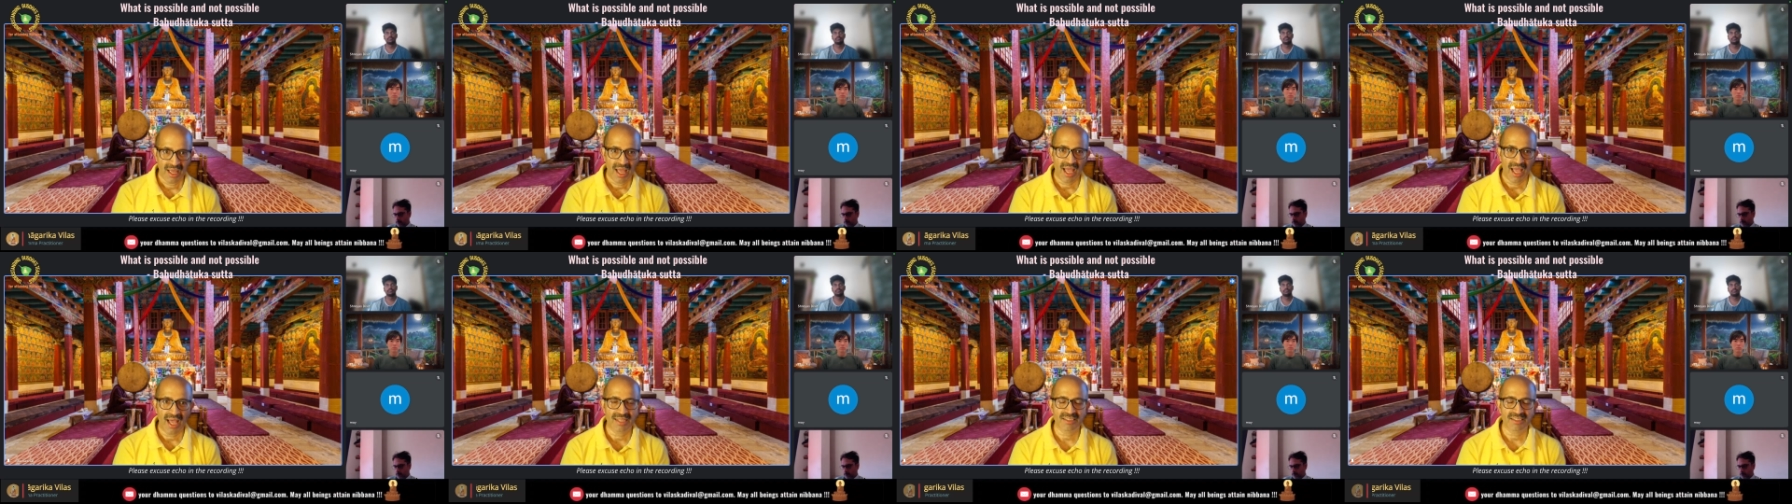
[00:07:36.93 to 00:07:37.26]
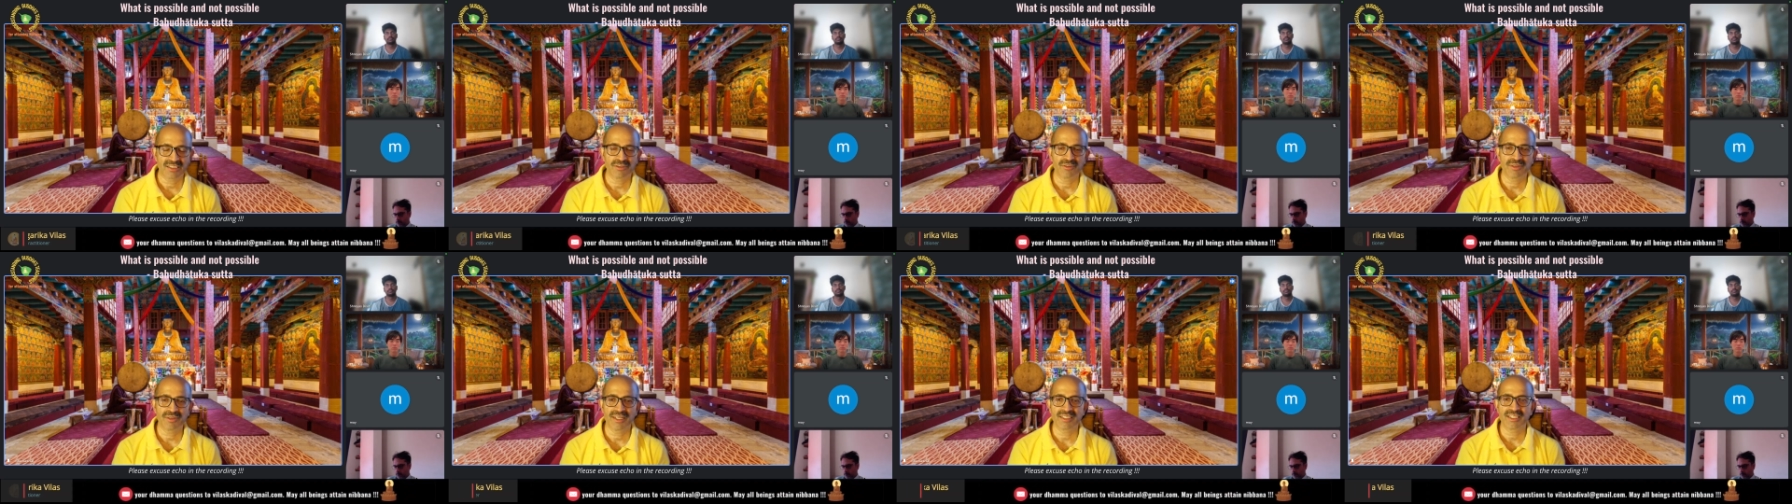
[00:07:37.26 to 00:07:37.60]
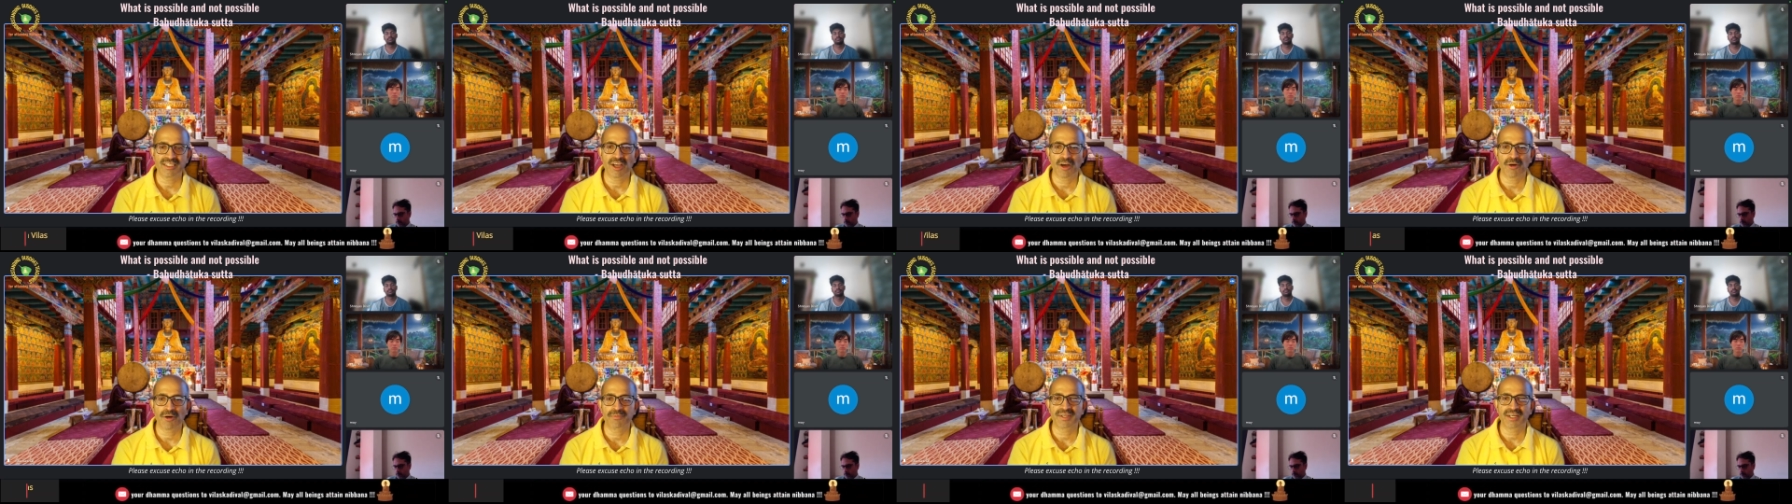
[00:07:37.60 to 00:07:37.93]
As soon as
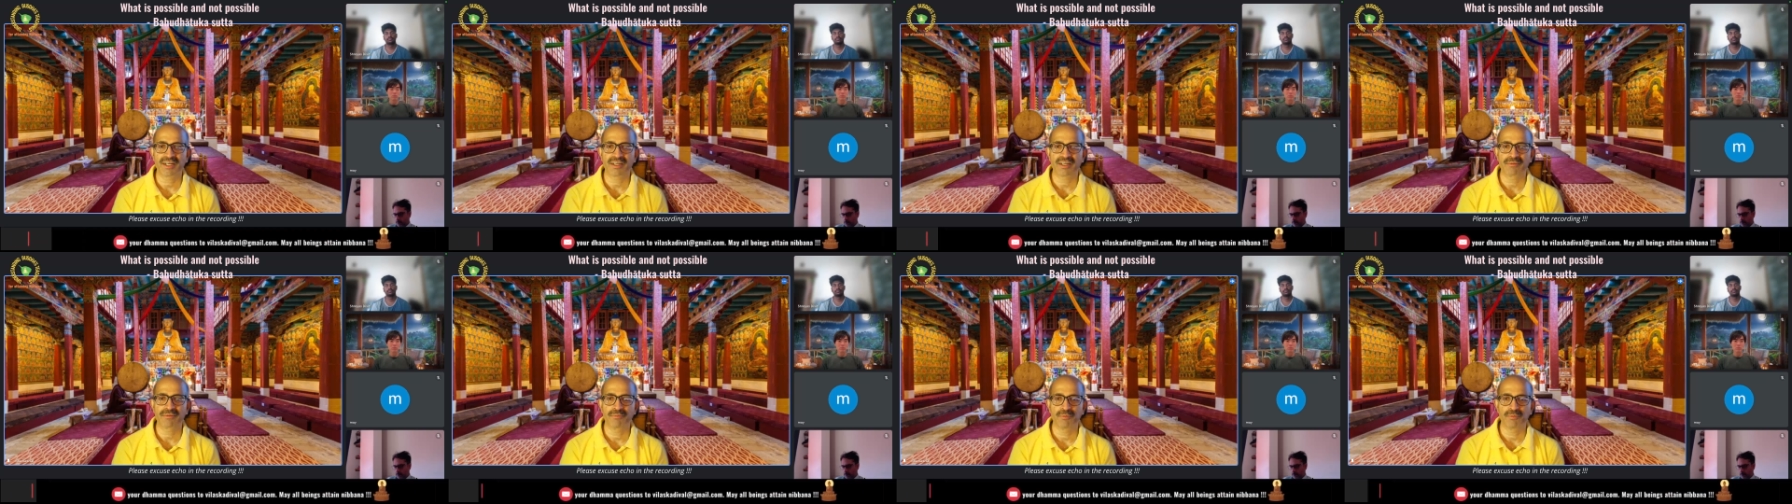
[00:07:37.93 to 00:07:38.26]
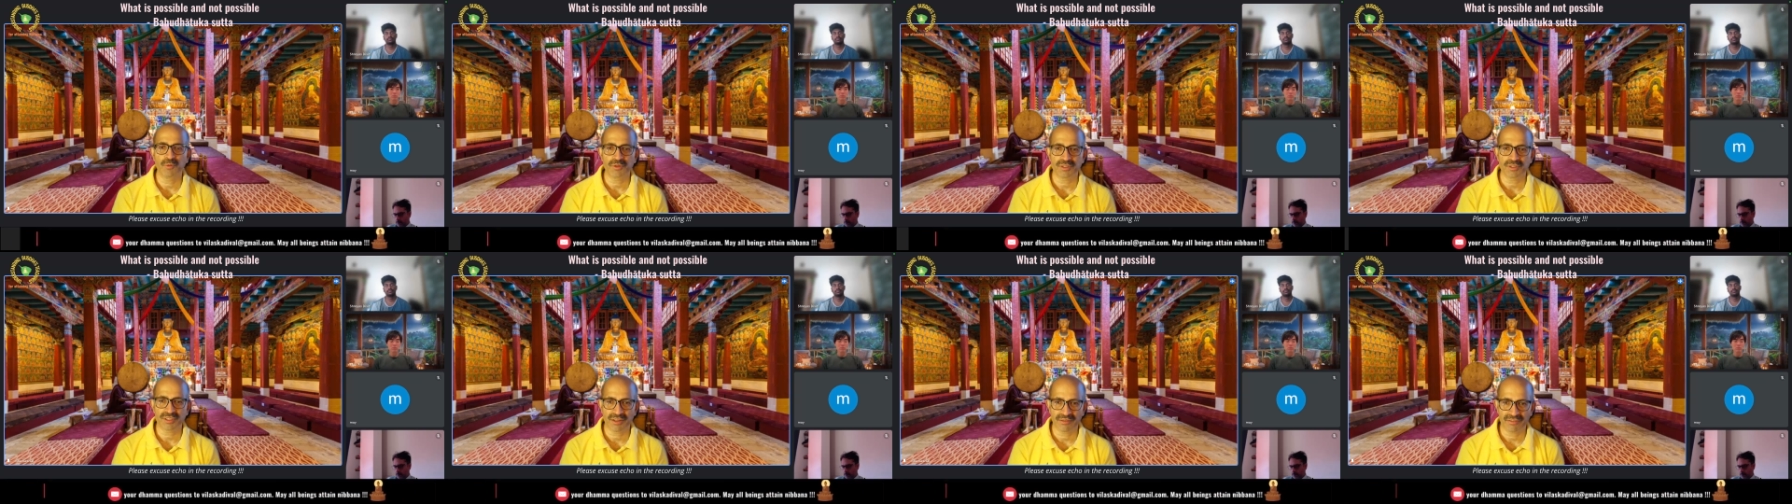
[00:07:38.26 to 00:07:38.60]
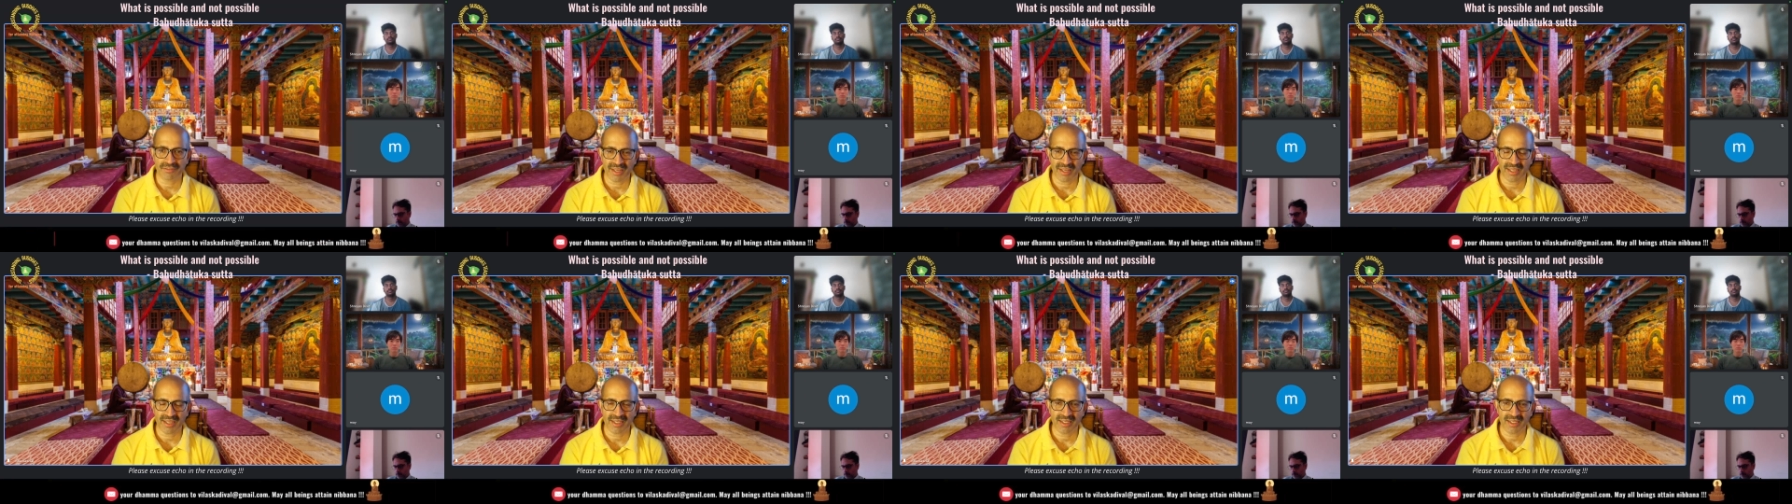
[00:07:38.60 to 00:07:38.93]
the object moves
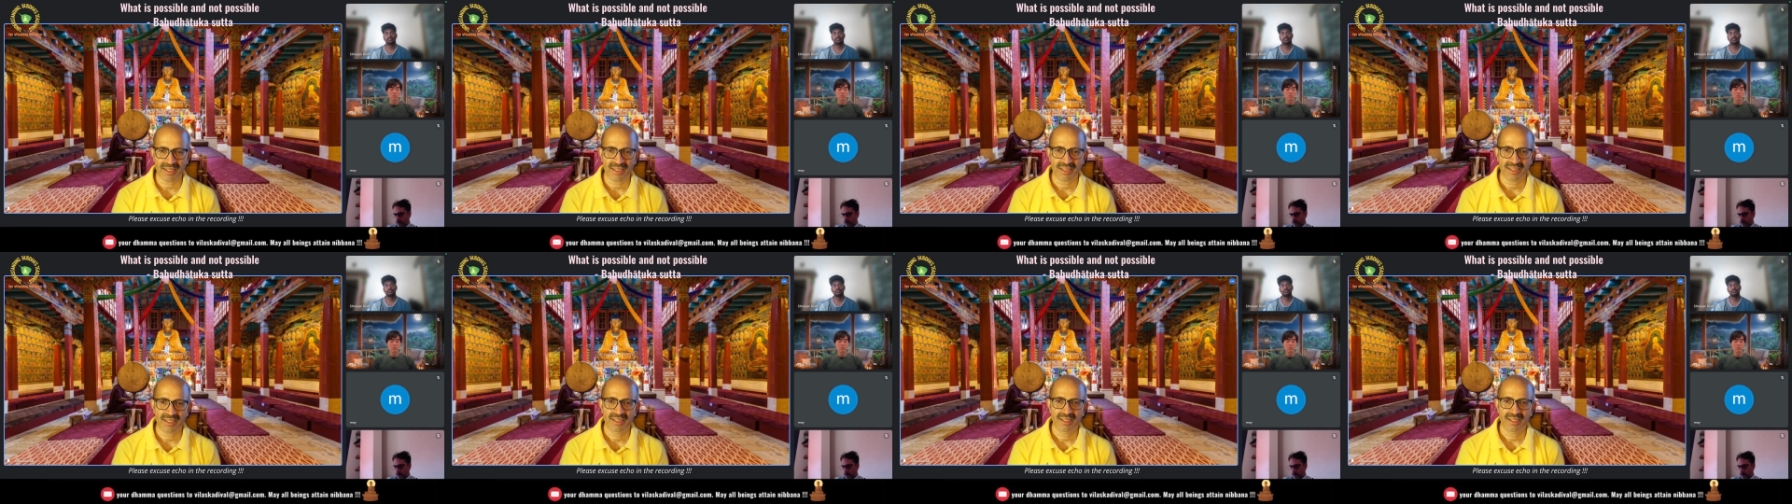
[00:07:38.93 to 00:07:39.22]
away,